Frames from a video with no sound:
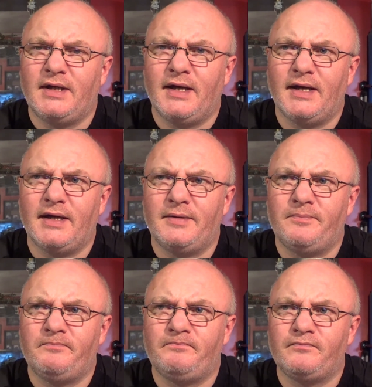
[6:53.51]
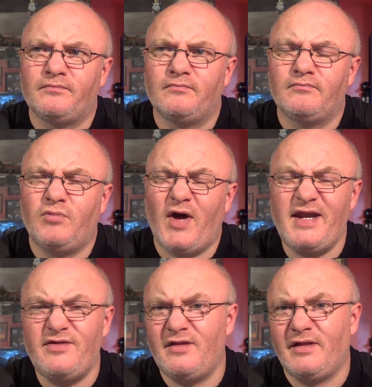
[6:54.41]
But
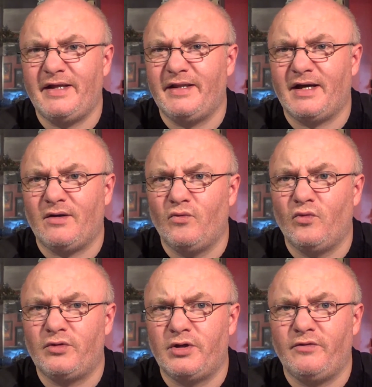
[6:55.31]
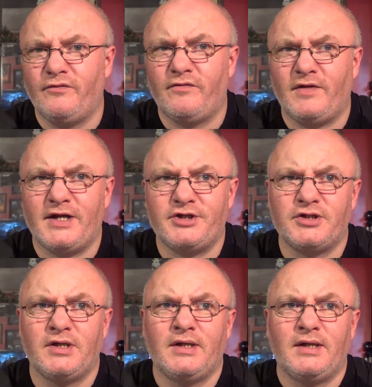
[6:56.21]
anything like that would do for flesh.
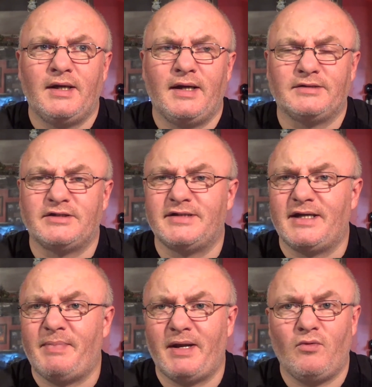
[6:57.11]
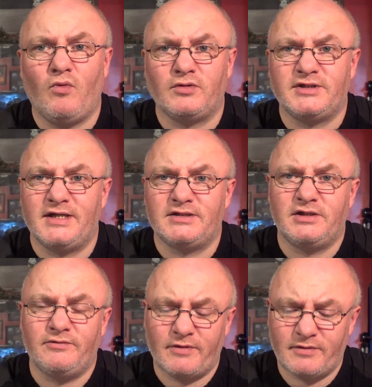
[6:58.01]
And as I said, depending on what taste
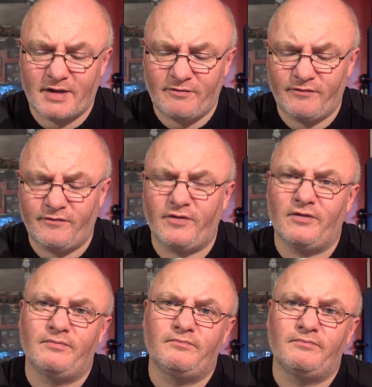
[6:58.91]
you have for